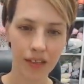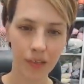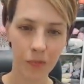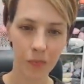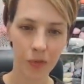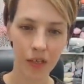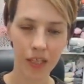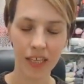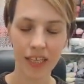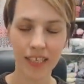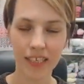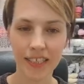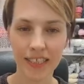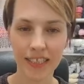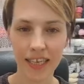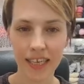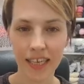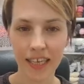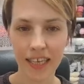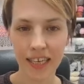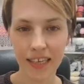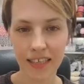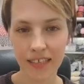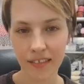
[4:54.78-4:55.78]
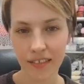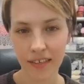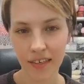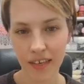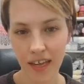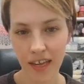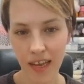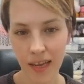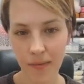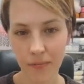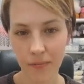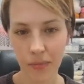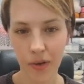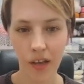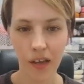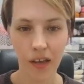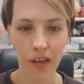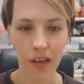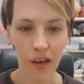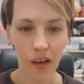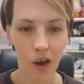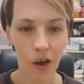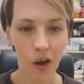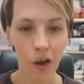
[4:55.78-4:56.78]
Spilling Tea is the name
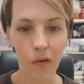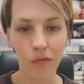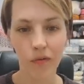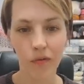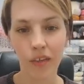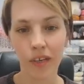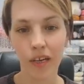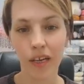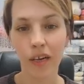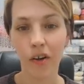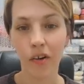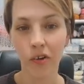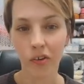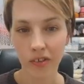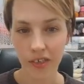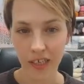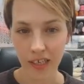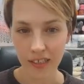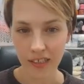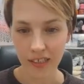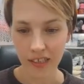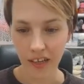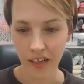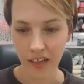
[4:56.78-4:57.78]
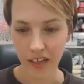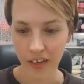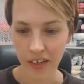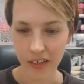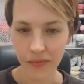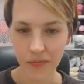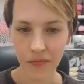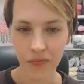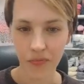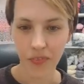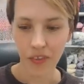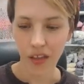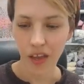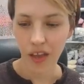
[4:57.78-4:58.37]
of the contrast color.